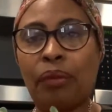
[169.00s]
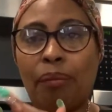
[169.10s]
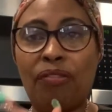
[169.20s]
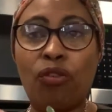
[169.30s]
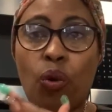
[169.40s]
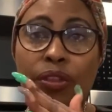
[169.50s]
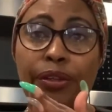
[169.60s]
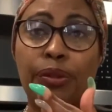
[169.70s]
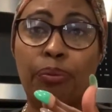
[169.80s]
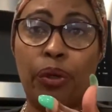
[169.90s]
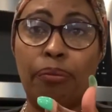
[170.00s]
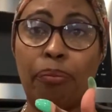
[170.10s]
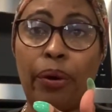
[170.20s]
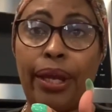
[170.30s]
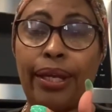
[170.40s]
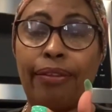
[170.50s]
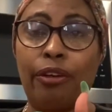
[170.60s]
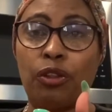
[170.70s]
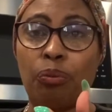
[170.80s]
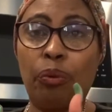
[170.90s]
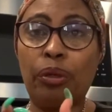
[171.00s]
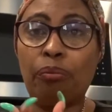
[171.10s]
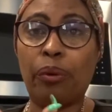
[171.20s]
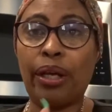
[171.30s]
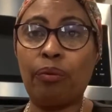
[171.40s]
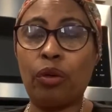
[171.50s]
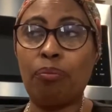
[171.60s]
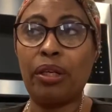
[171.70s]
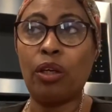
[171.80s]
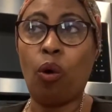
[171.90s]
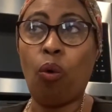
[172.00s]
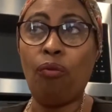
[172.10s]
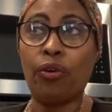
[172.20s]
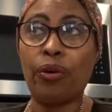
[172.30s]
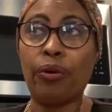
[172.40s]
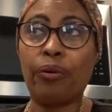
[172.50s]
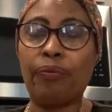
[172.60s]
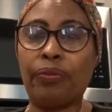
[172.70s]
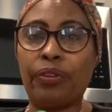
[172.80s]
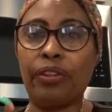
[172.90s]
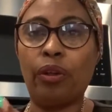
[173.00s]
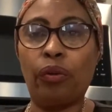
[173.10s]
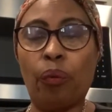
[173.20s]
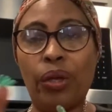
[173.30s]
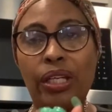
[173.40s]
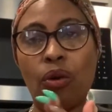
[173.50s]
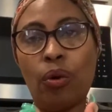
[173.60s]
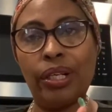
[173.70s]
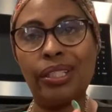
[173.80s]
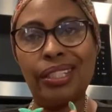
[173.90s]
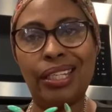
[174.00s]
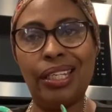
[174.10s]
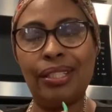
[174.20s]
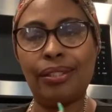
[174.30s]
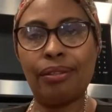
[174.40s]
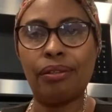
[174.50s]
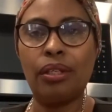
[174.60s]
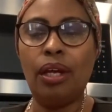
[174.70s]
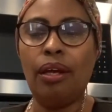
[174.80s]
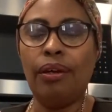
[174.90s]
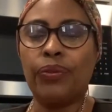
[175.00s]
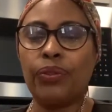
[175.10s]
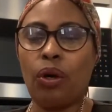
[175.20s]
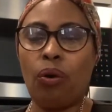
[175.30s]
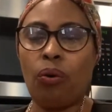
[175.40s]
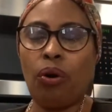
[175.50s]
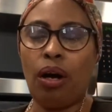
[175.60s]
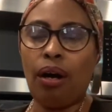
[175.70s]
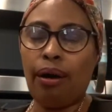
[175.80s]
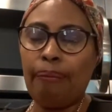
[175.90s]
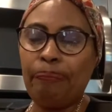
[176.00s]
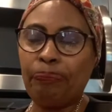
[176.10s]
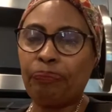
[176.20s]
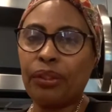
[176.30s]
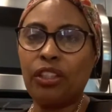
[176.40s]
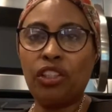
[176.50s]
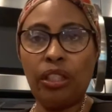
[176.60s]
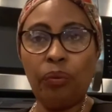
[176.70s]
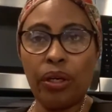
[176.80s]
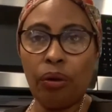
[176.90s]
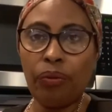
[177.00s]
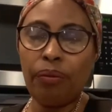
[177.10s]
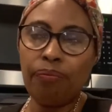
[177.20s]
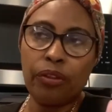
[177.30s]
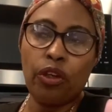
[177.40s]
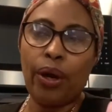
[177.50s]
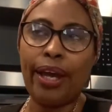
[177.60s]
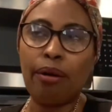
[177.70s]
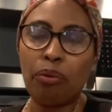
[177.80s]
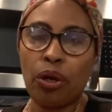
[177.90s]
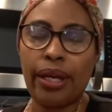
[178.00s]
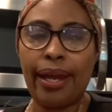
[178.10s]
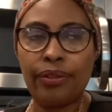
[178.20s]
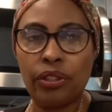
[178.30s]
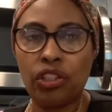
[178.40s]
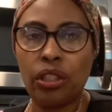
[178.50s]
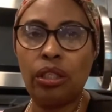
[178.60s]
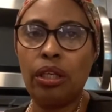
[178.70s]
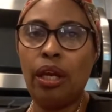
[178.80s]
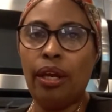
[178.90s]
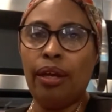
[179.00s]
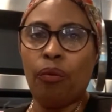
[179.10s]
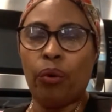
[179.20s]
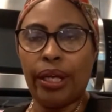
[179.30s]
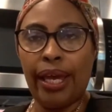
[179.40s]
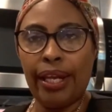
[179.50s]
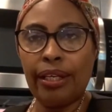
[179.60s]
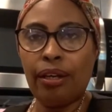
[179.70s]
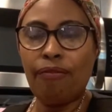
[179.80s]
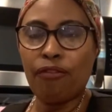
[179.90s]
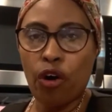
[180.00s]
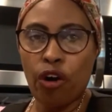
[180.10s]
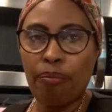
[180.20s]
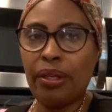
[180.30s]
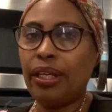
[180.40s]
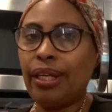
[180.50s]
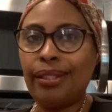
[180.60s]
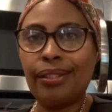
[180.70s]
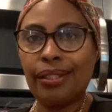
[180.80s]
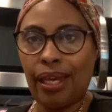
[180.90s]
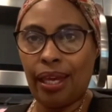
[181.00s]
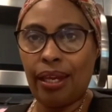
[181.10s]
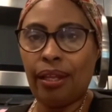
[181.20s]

before their spring break. And their spring break would have been over, you know, the week going into Easter. So um, she went on the, you know, had her broadcast and she went ahead and confirmed it and said